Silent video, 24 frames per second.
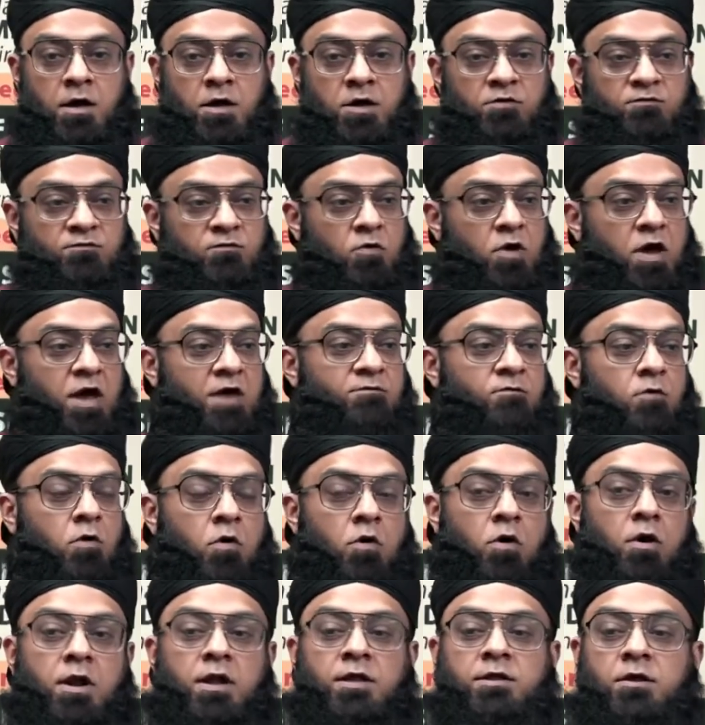If you have
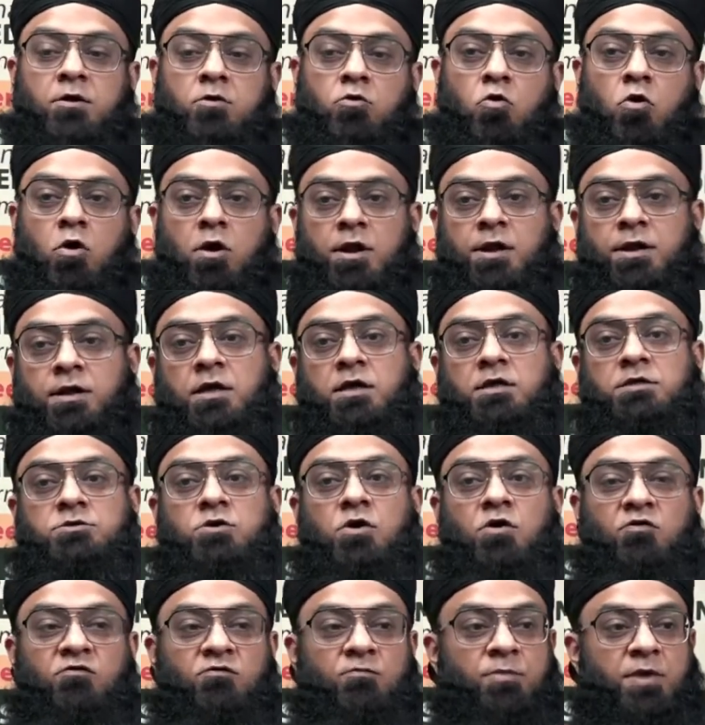all other qualities
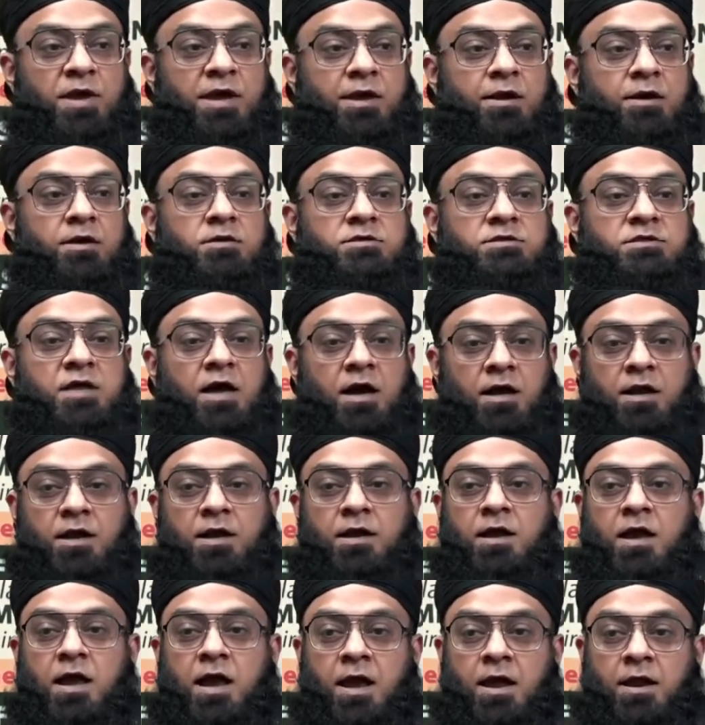of being a
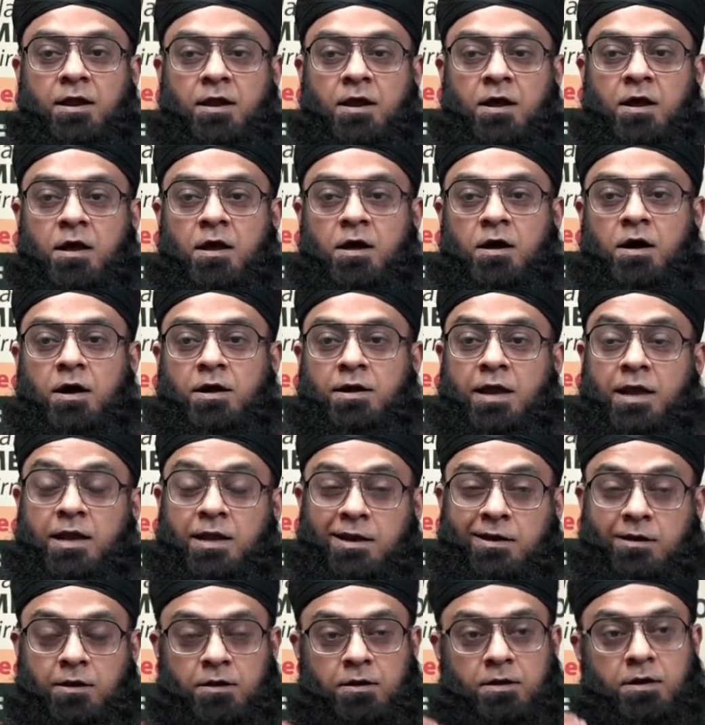salik and
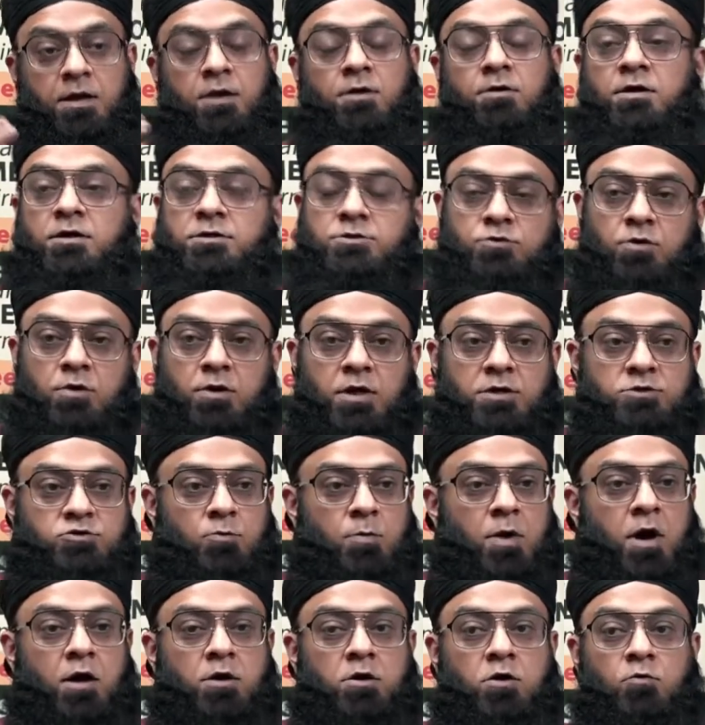attaining nearness to Allah
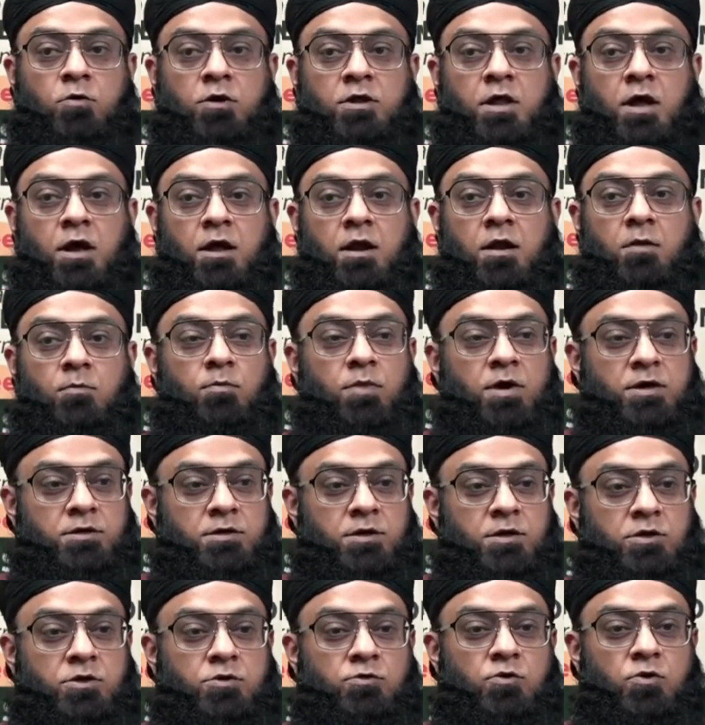subhanahu wa ta'ala, but
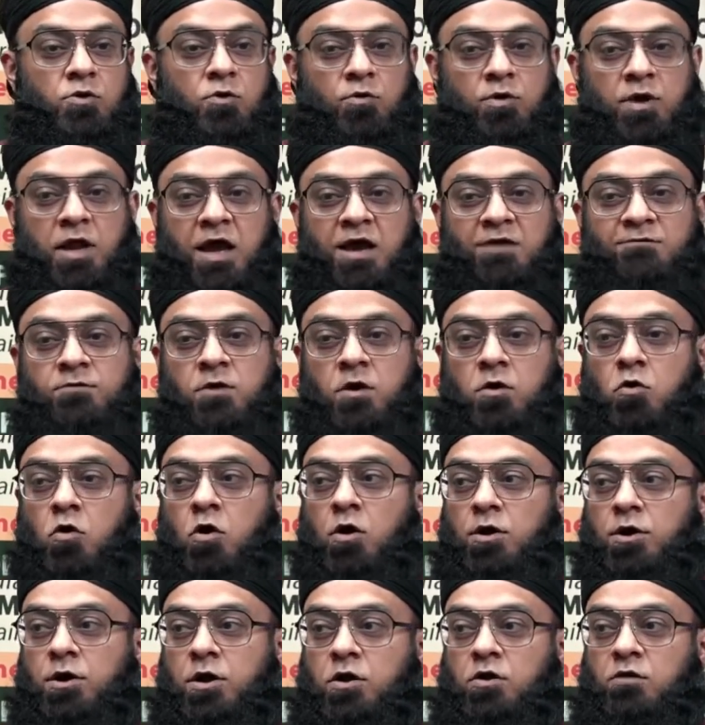you don't have the
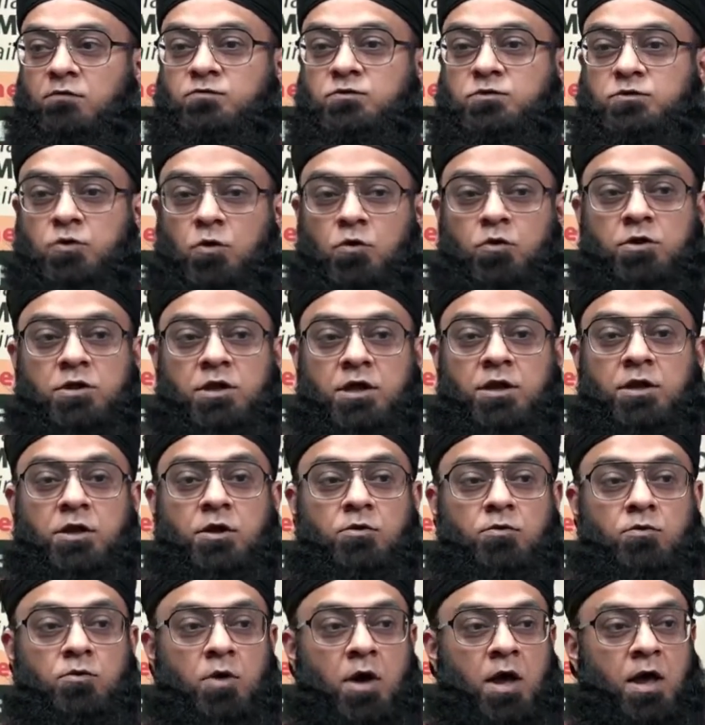quality of zuhud in
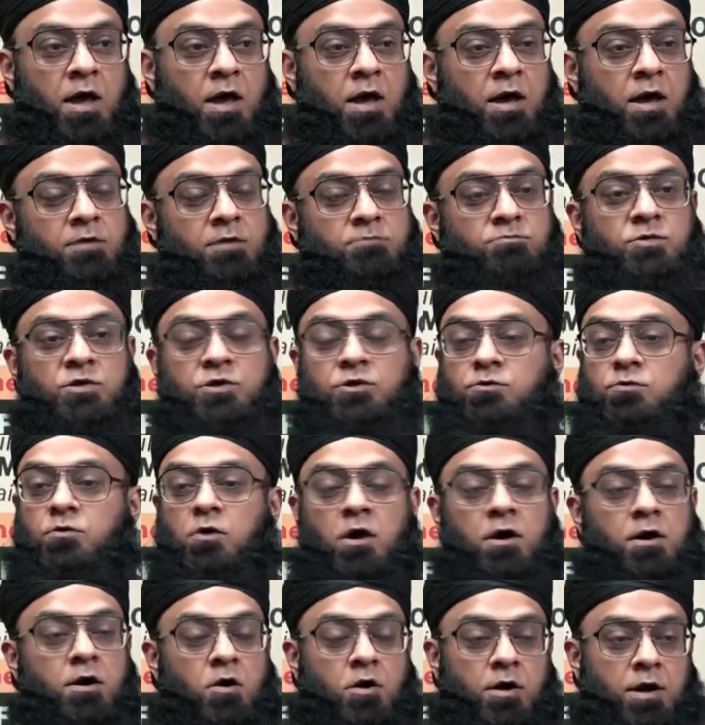you, you
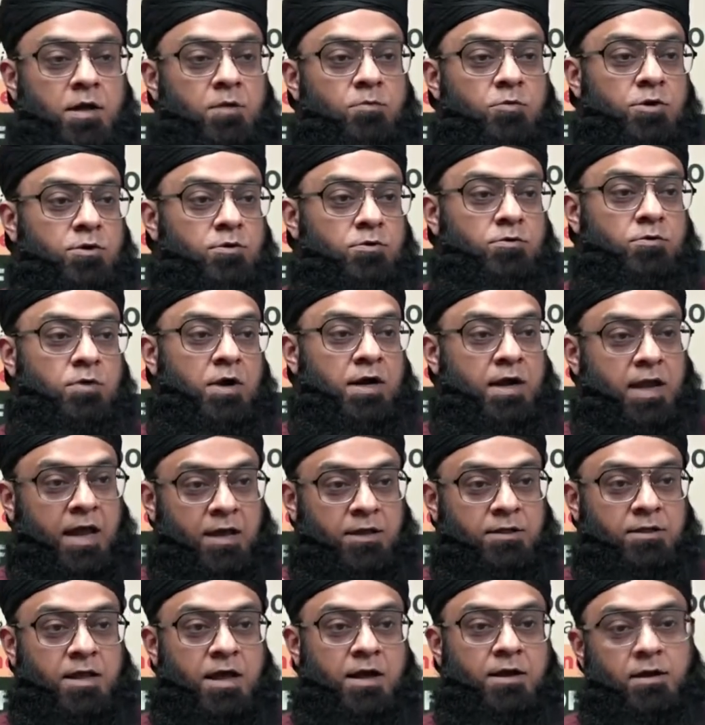are not able to
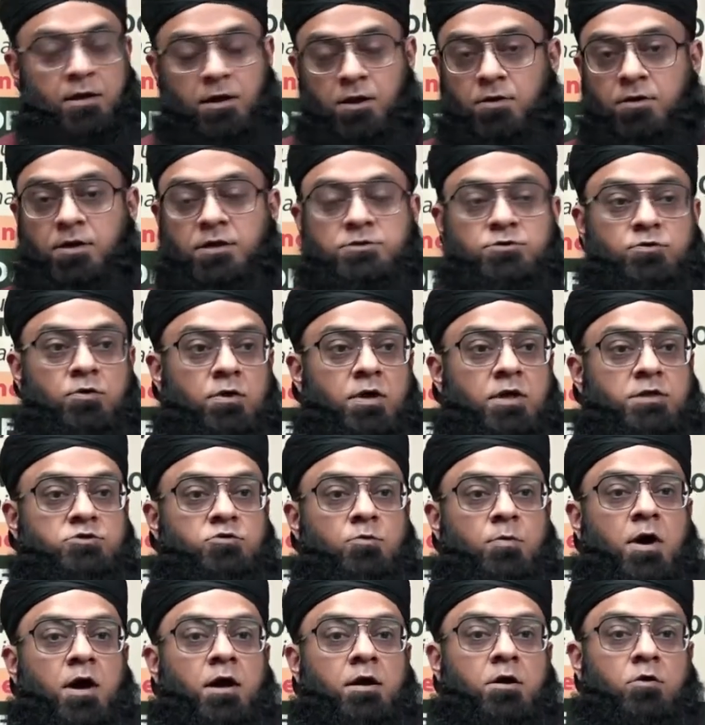attain that nearness to Allah
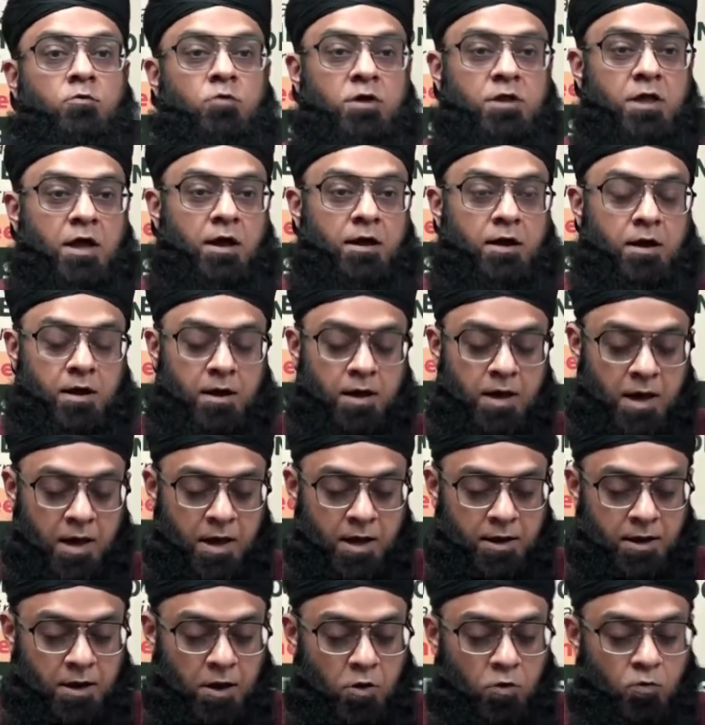subhanahu wa ta'ala.
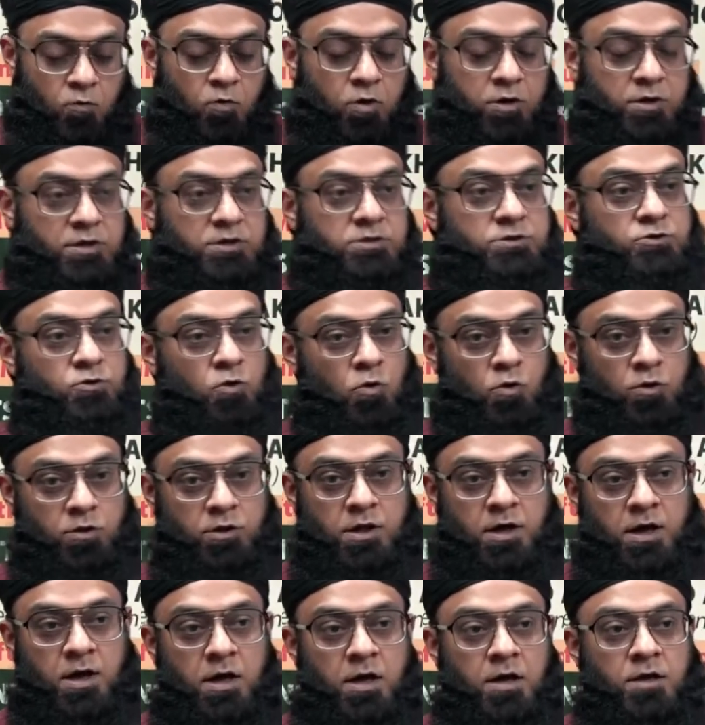Now, what is zuhud?